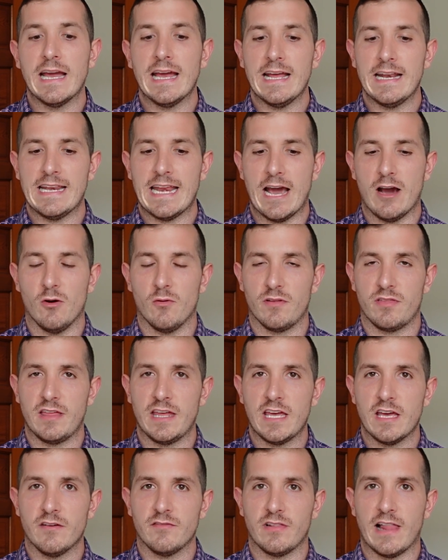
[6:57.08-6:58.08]
Now,
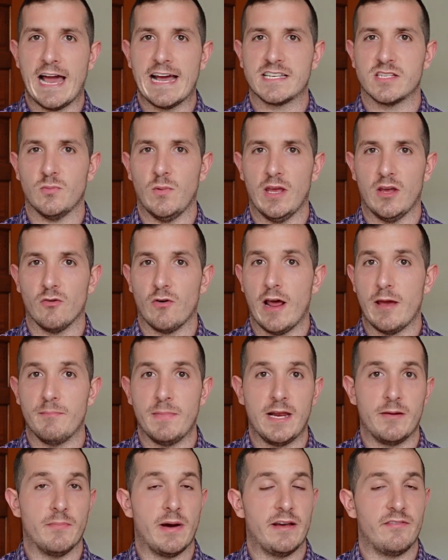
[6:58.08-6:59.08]
think of last week when I
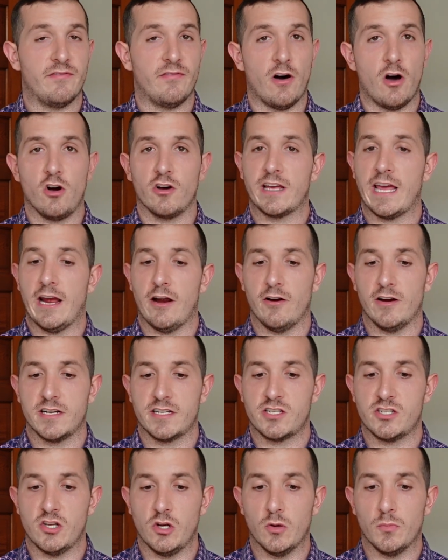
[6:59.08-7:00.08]
made my fall carrot
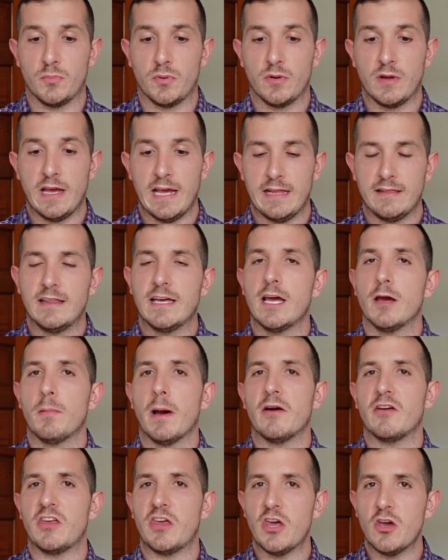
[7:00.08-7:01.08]
soup. And think
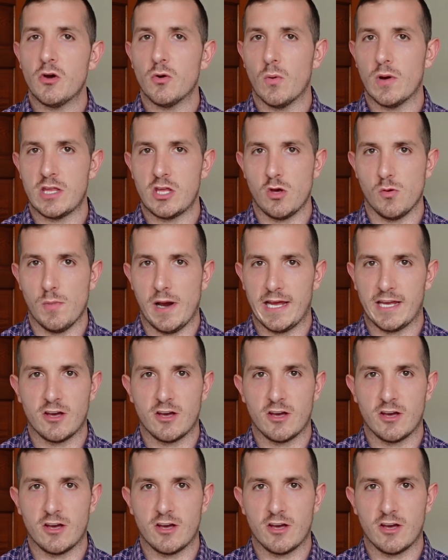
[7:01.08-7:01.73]
about you when you might